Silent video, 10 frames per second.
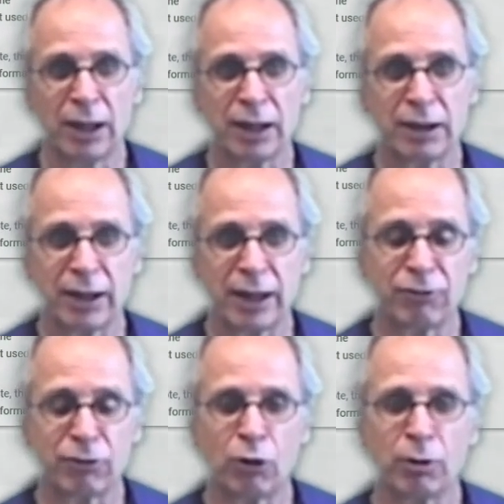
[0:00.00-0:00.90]
and
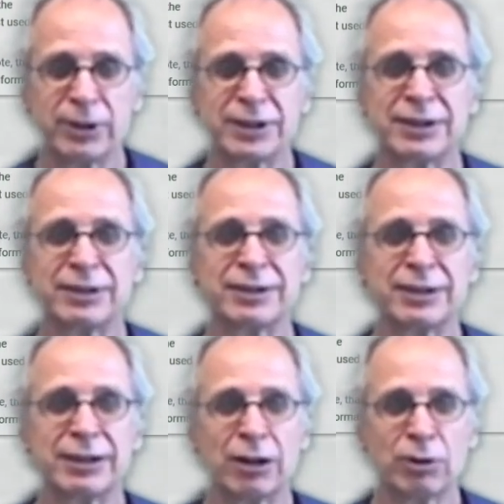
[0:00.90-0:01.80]
have always the
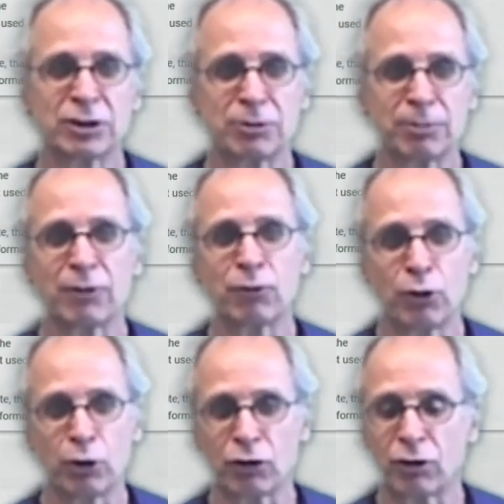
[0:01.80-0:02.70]
slowest one first.